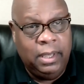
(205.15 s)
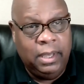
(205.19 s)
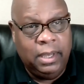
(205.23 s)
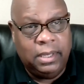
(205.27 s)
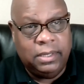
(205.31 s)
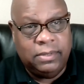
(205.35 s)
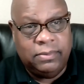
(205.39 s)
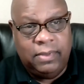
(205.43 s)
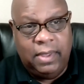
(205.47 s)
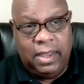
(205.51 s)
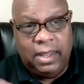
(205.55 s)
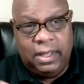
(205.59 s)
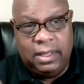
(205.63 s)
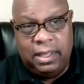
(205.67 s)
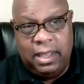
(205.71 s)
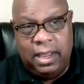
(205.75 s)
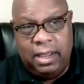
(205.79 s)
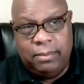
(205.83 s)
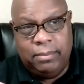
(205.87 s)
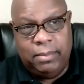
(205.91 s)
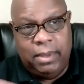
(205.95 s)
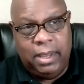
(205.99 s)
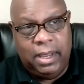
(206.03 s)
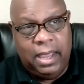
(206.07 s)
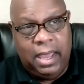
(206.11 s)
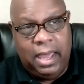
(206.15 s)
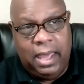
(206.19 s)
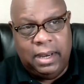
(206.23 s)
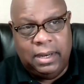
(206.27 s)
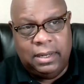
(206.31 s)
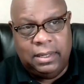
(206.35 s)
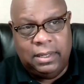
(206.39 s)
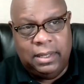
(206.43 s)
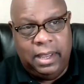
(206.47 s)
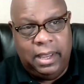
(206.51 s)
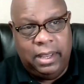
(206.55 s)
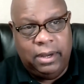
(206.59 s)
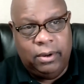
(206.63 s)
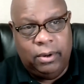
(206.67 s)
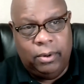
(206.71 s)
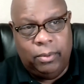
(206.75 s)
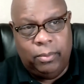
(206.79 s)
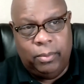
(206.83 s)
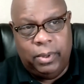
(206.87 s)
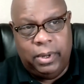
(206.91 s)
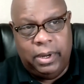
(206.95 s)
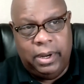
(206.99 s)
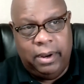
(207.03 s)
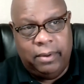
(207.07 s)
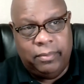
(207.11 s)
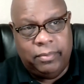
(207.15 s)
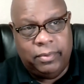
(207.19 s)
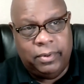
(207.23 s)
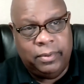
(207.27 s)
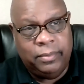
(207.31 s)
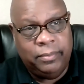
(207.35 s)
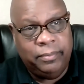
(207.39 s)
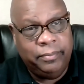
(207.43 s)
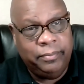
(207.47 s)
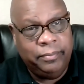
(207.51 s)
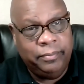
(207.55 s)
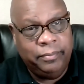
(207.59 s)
because they claim they got it later or whatever.